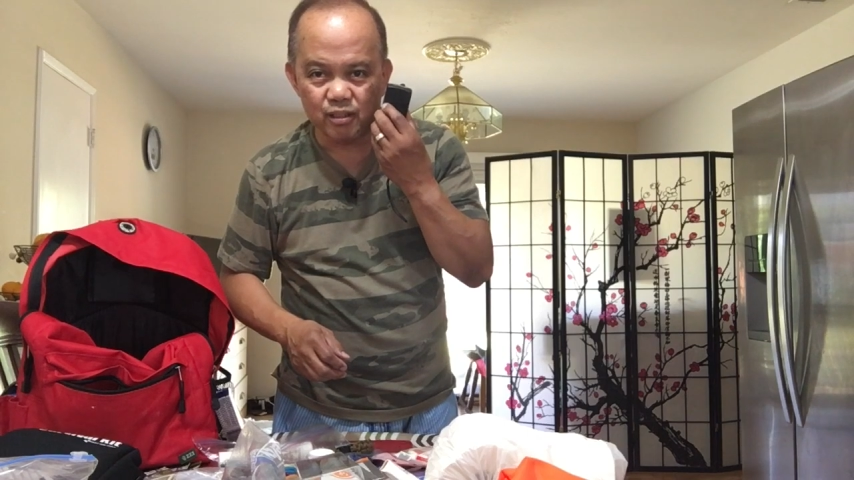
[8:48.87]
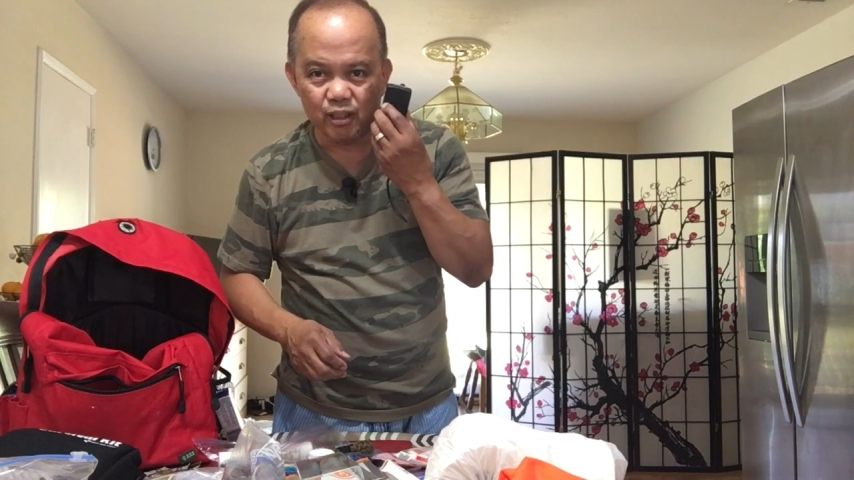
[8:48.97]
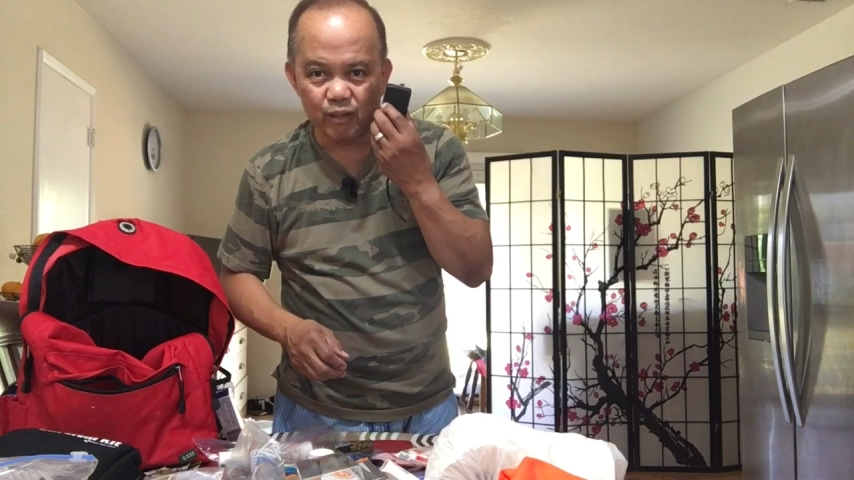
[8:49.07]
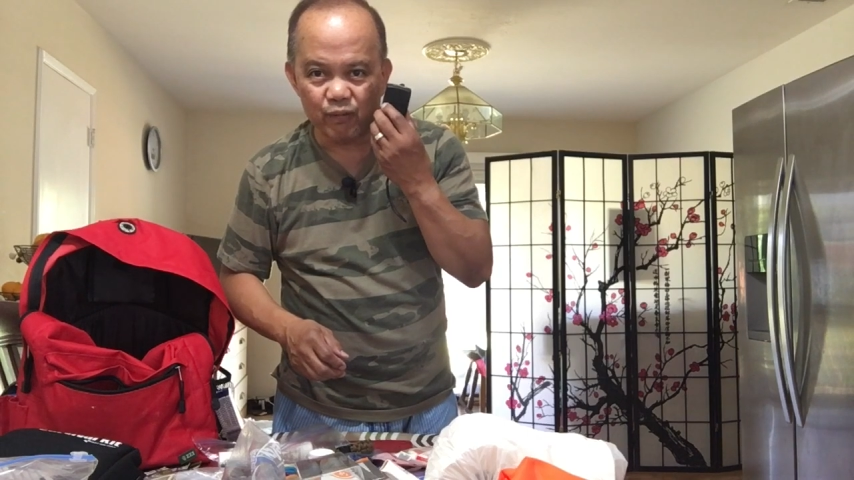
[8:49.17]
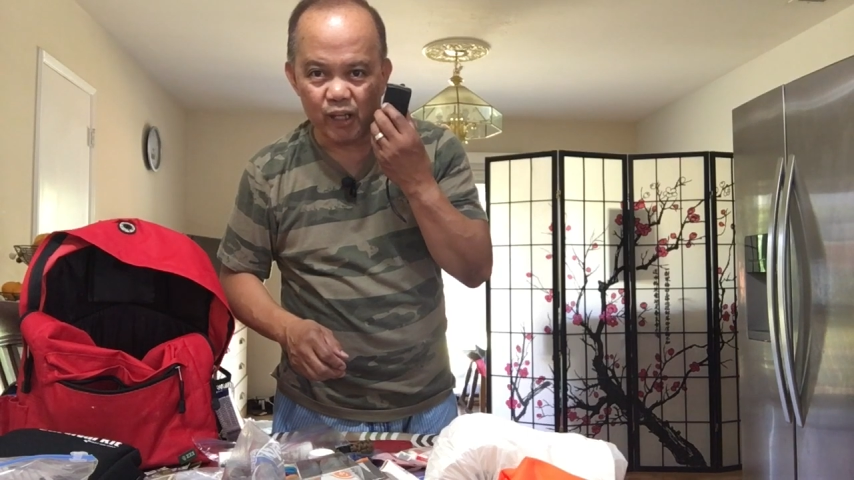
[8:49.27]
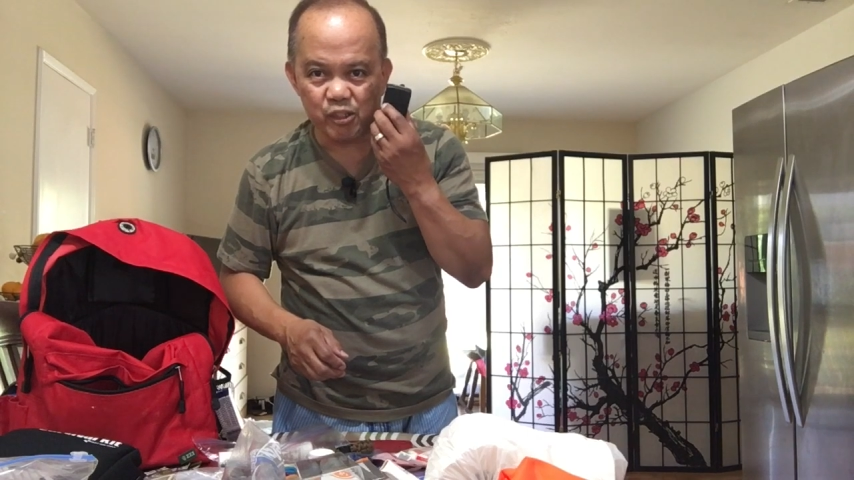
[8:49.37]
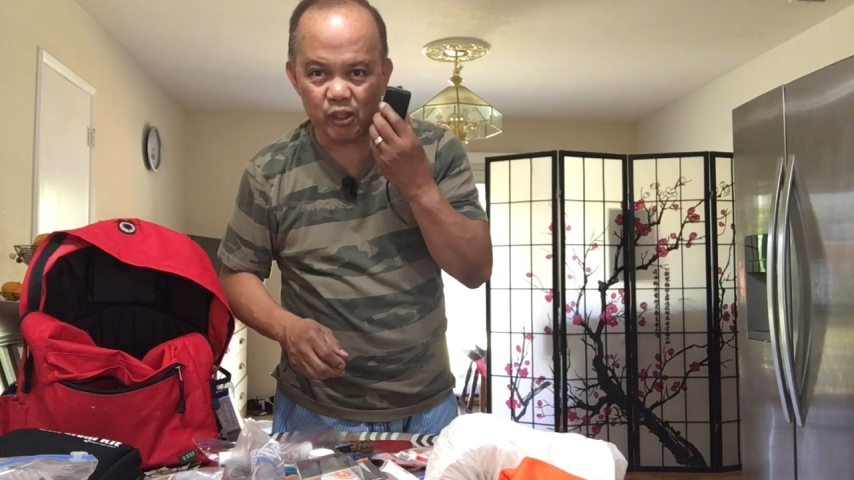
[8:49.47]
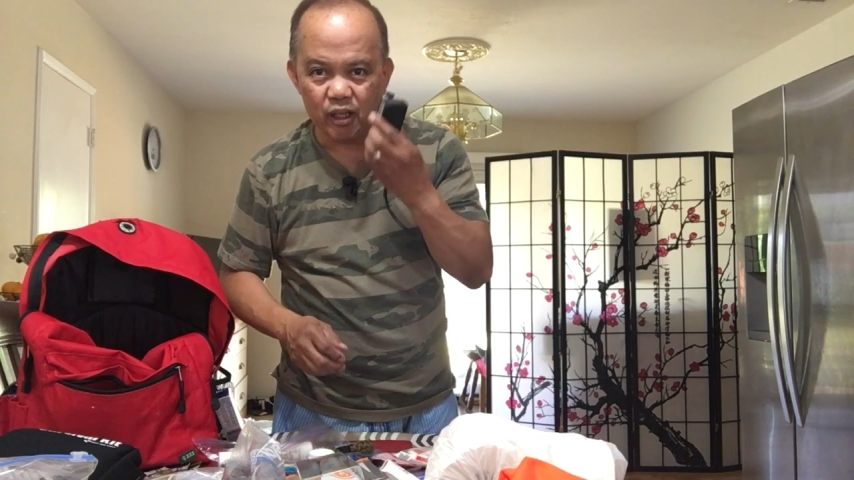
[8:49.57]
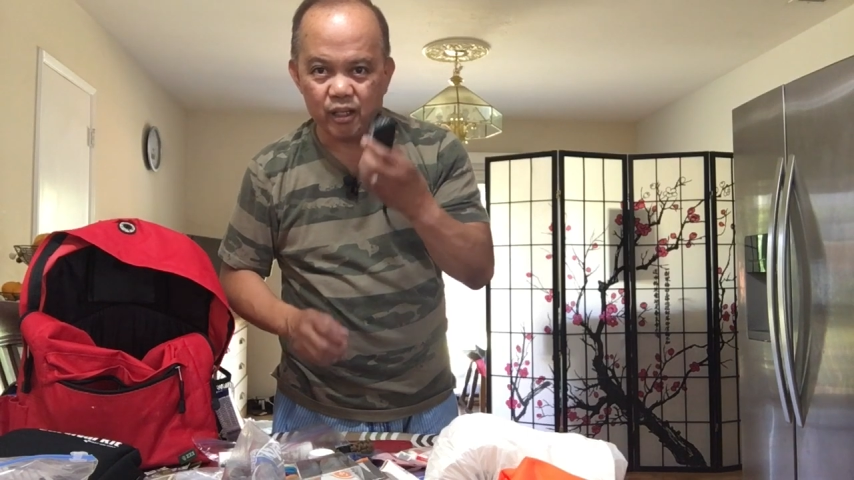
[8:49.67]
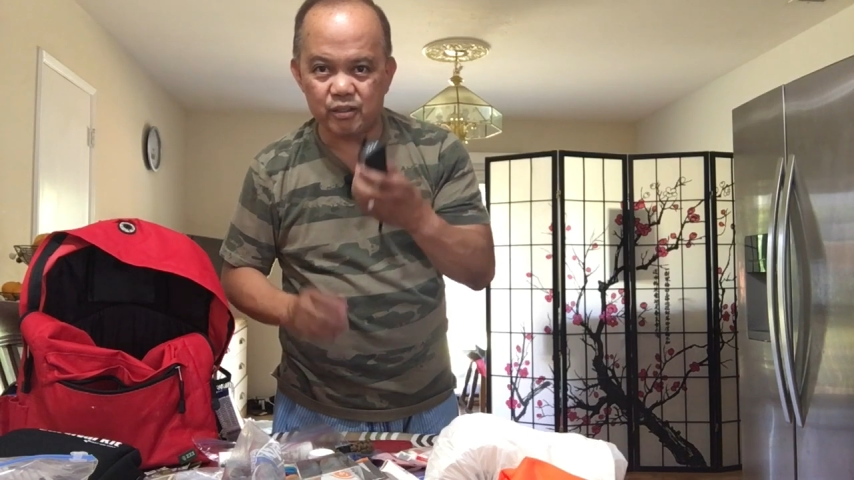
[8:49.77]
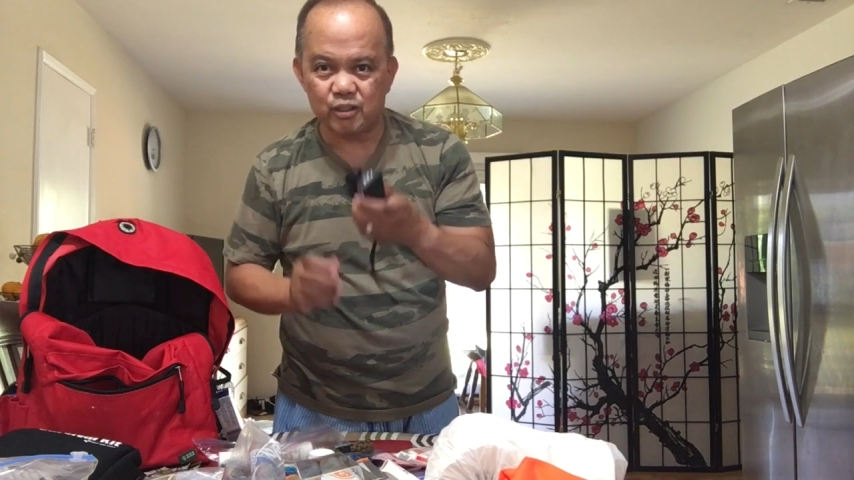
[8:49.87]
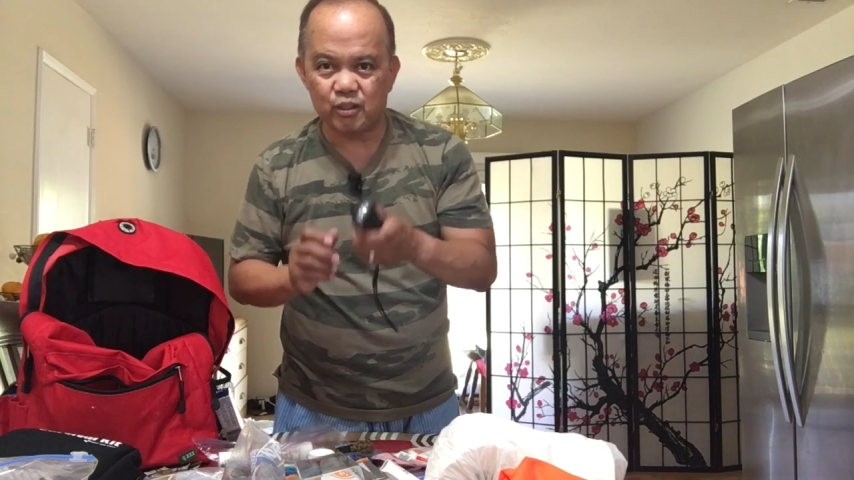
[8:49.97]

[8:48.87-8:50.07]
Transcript: uh, flashlight.